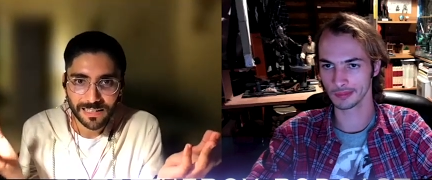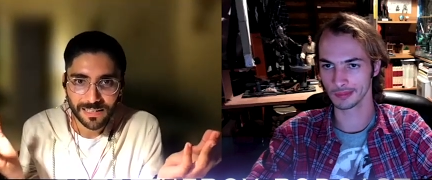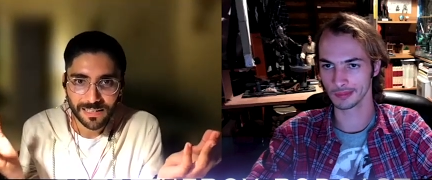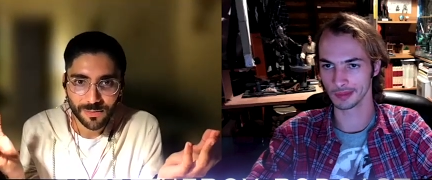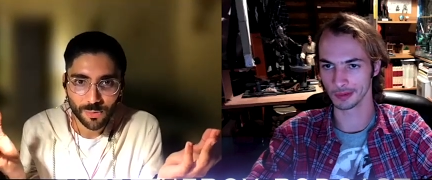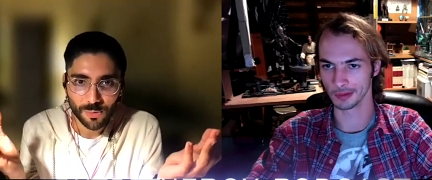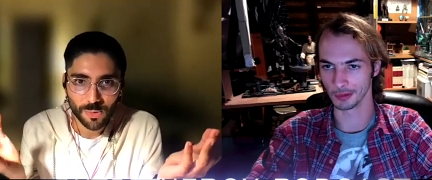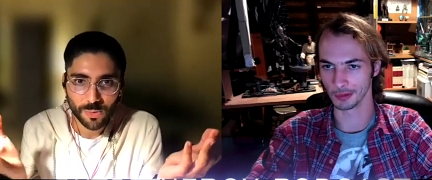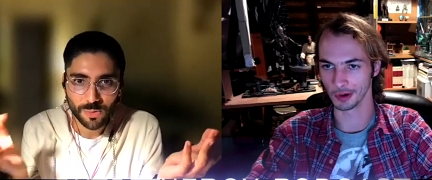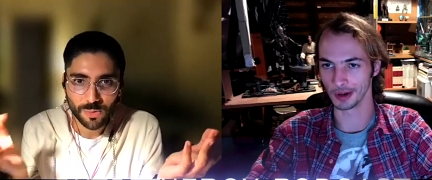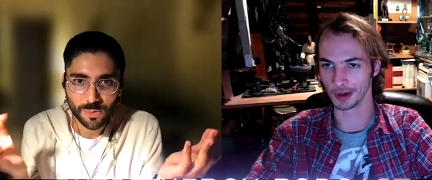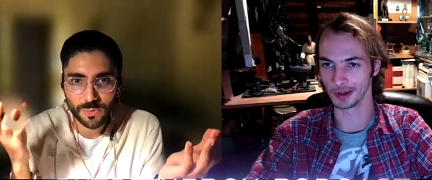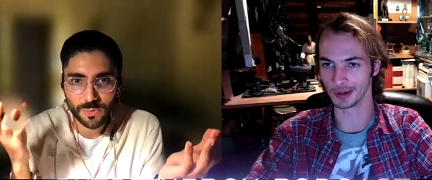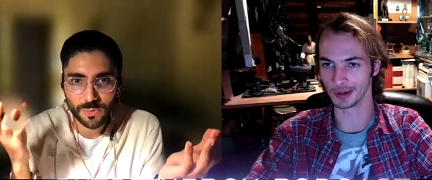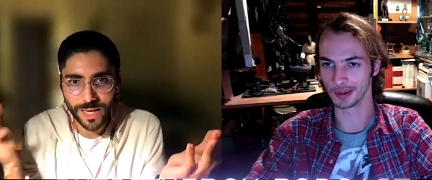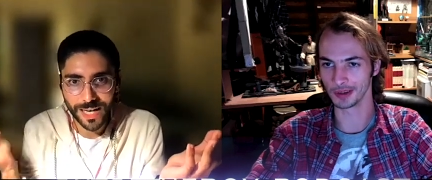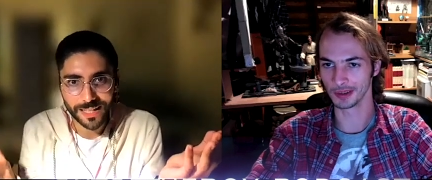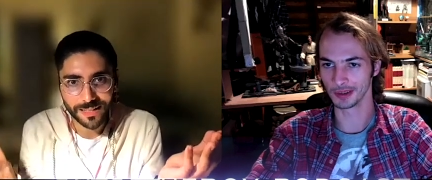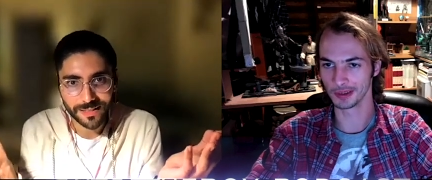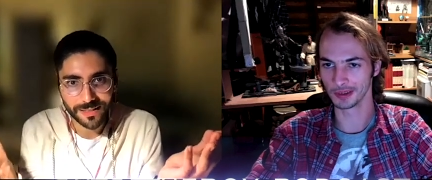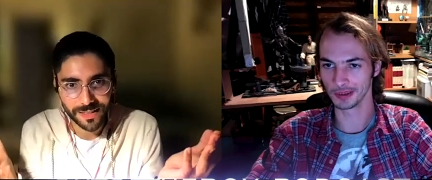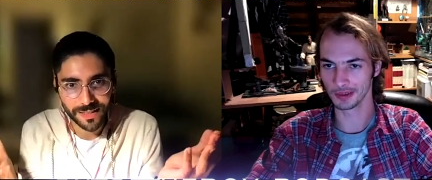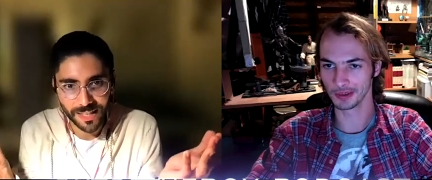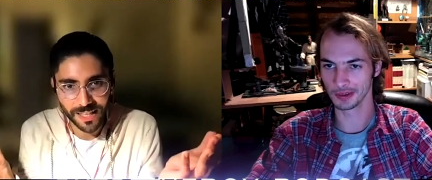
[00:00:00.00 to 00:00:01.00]
Speaker 1: who's
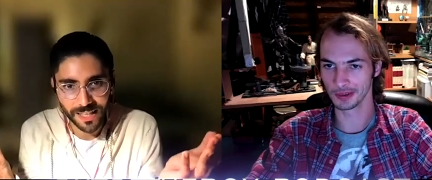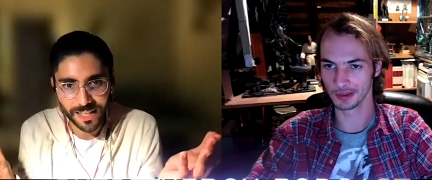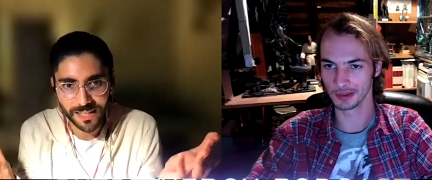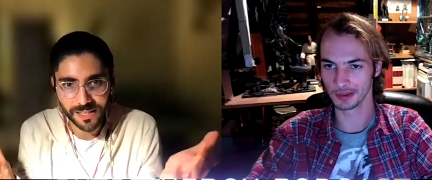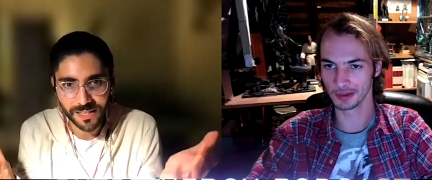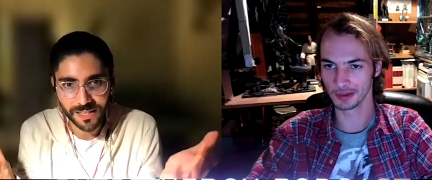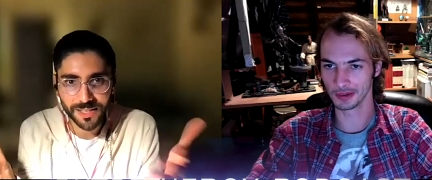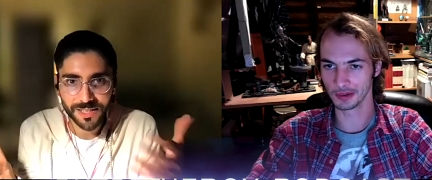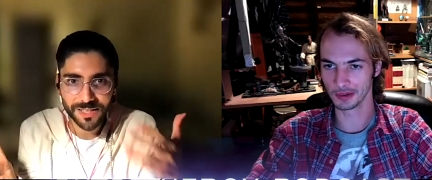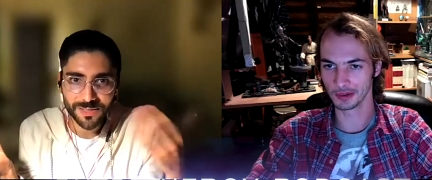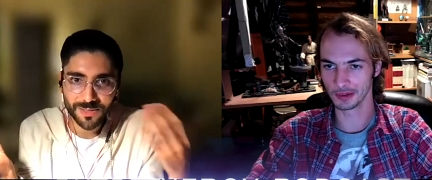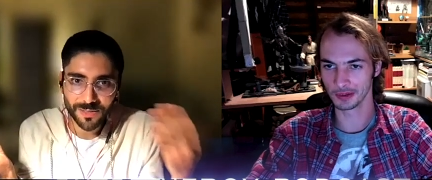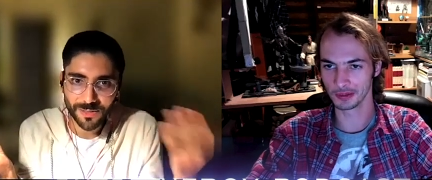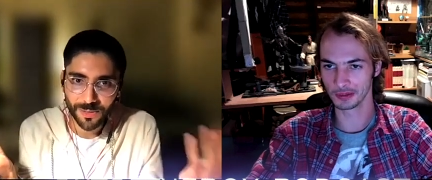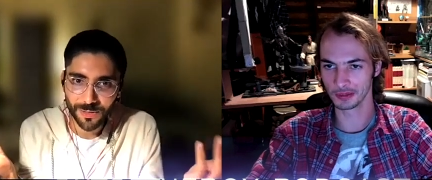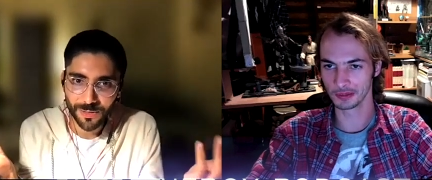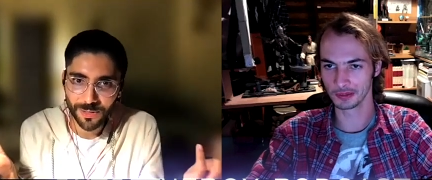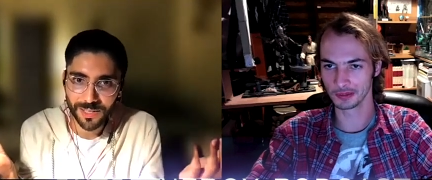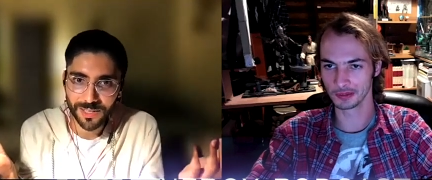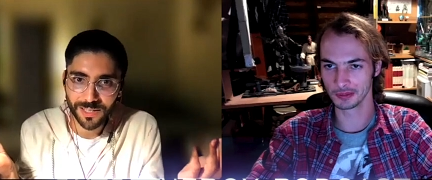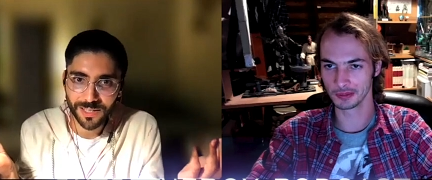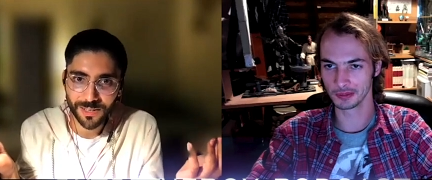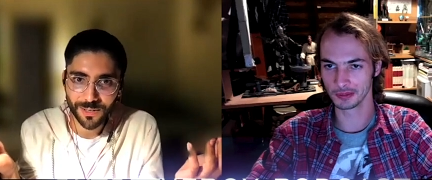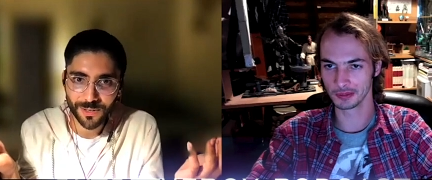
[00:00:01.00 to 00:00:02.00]
right the english
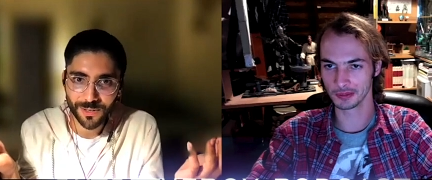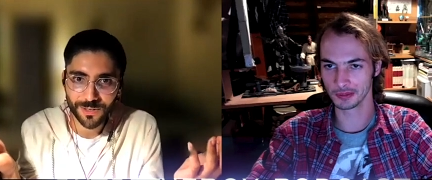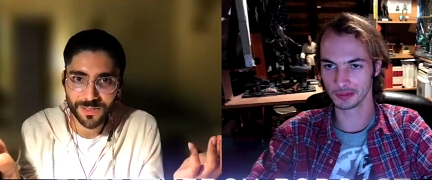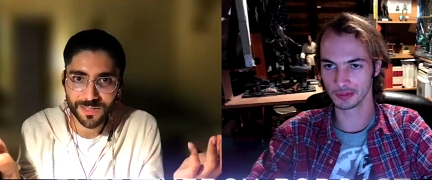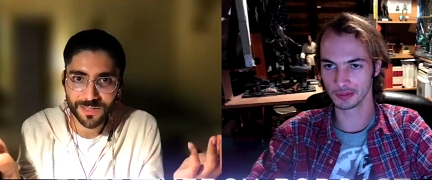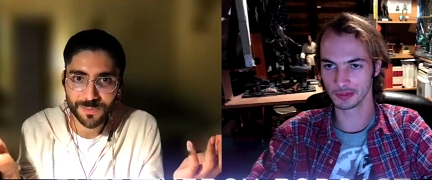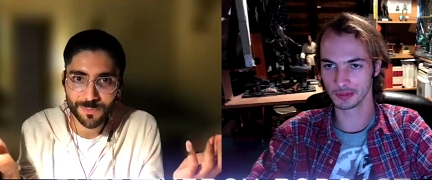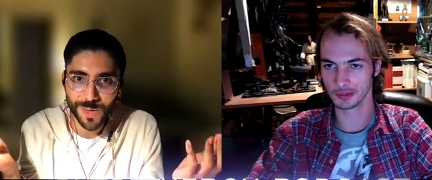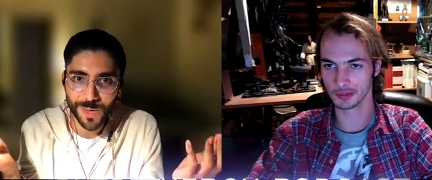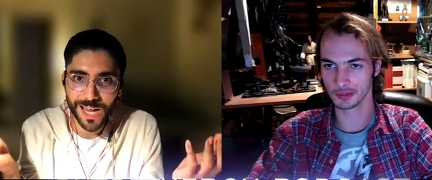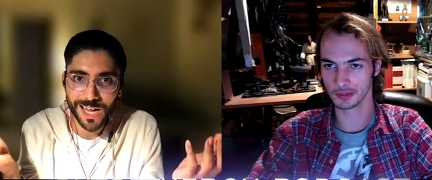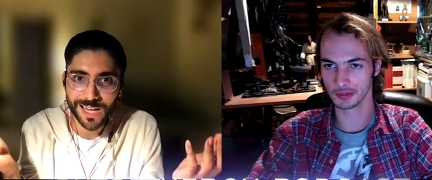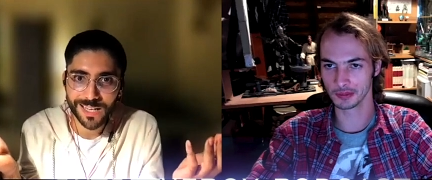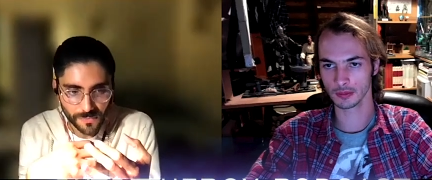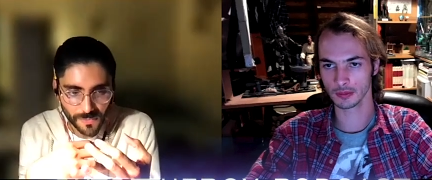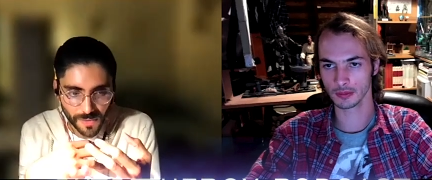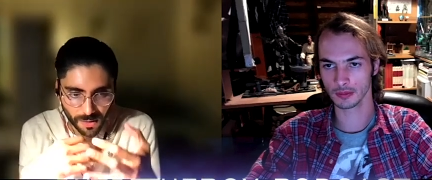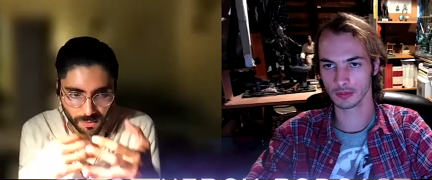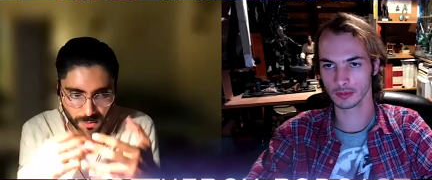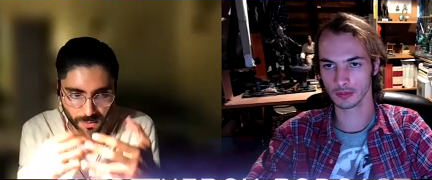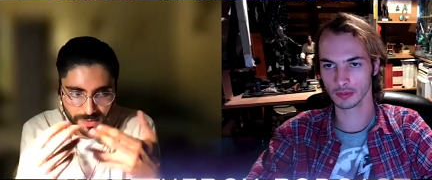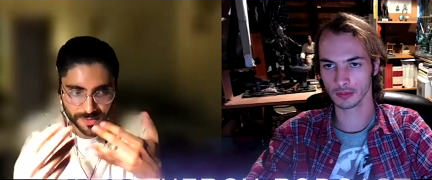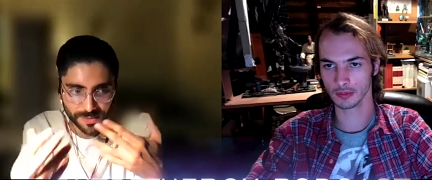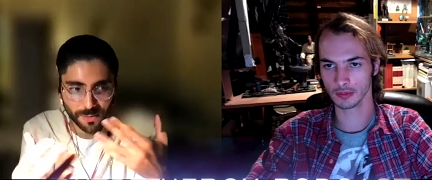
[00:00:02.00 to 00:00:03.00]
or or the spanish
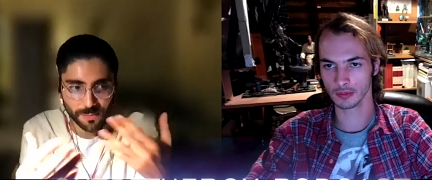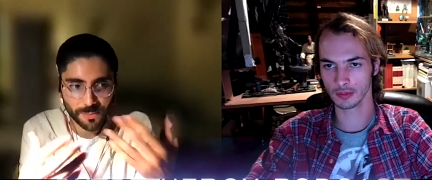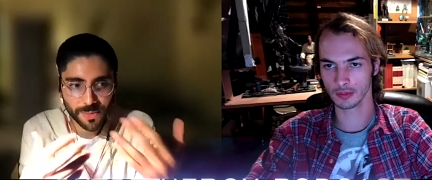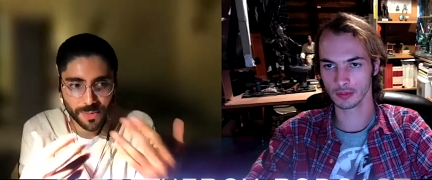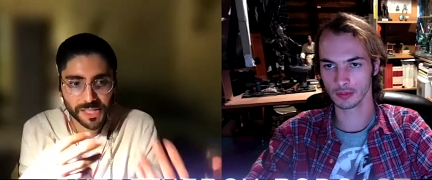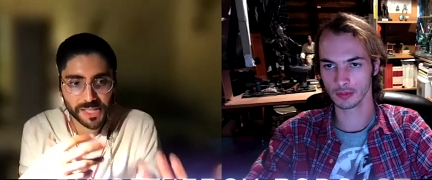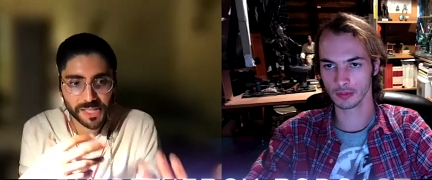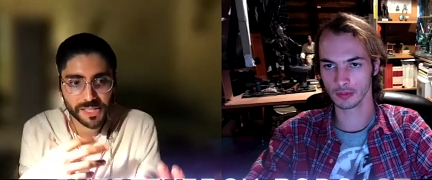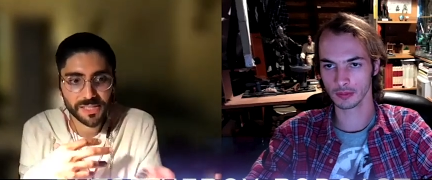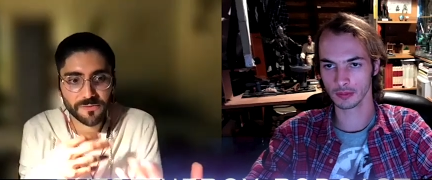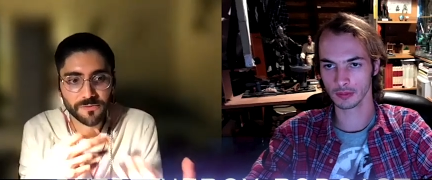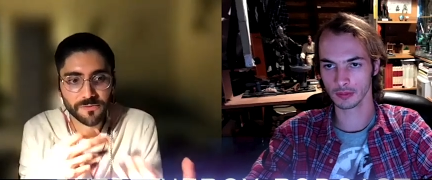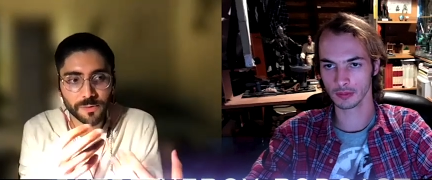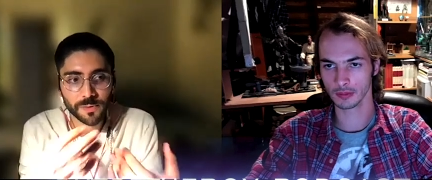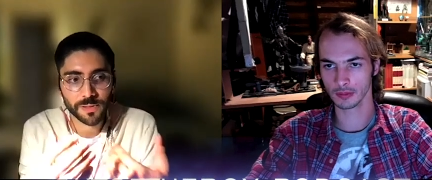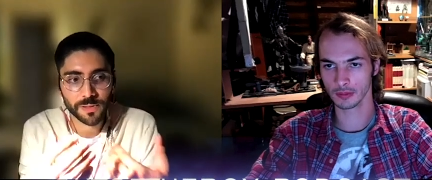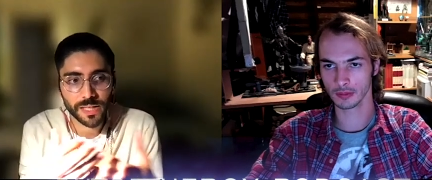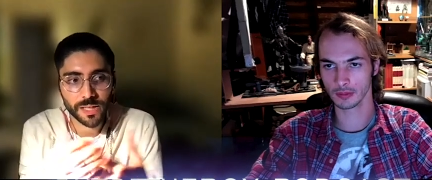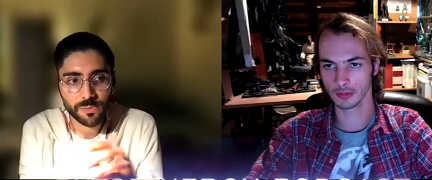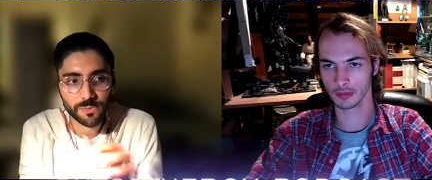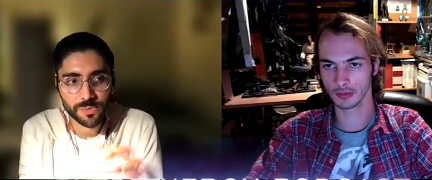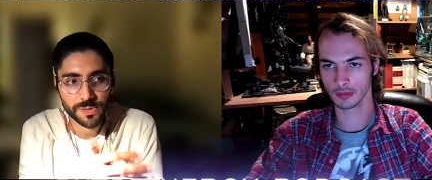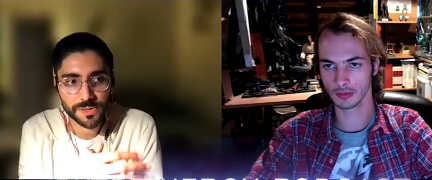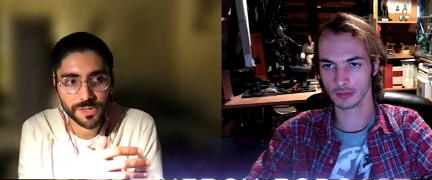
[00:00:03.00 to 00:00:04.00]
with so many different
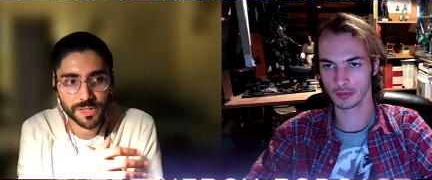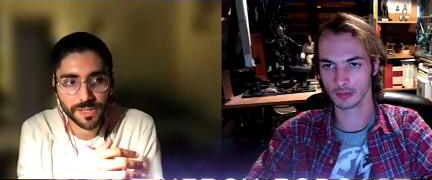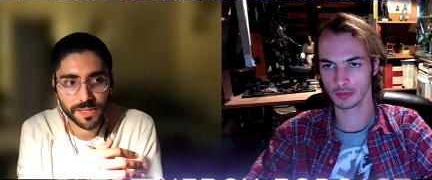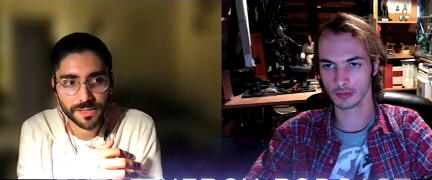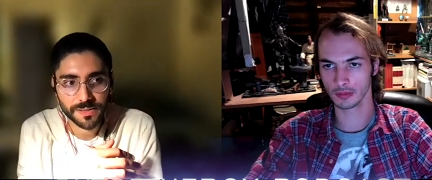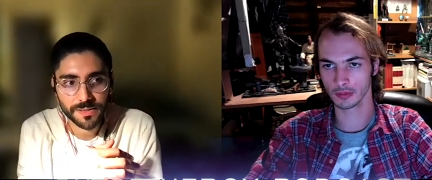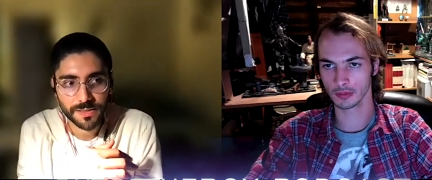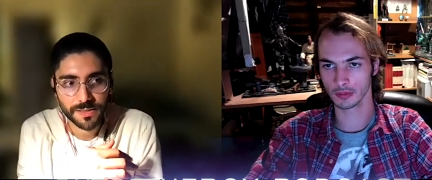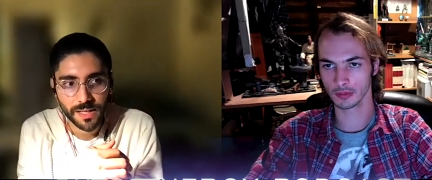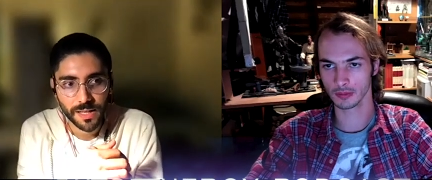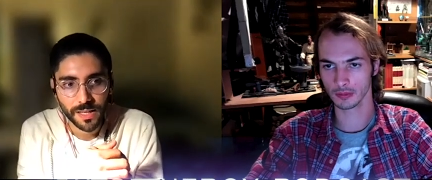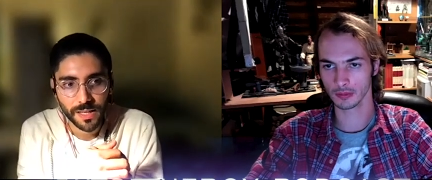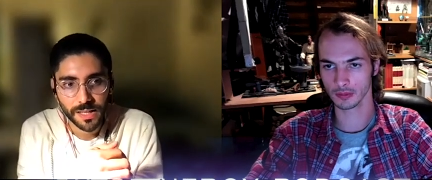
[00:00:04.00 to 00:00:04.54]
languages